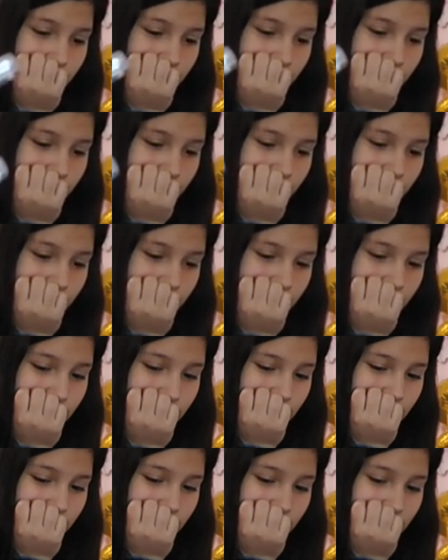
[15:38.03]

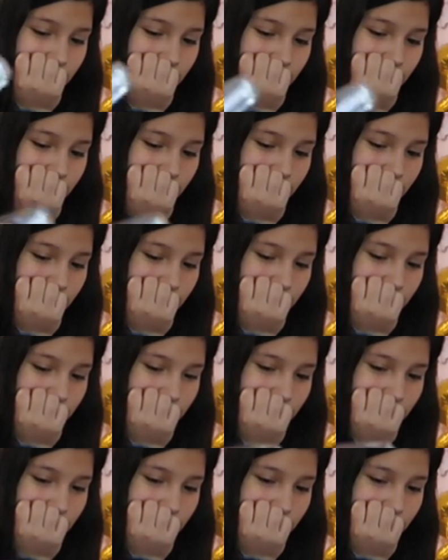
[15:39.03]

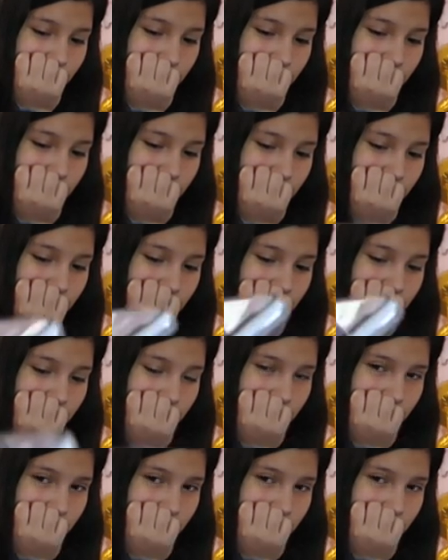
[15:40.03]
(not speaking)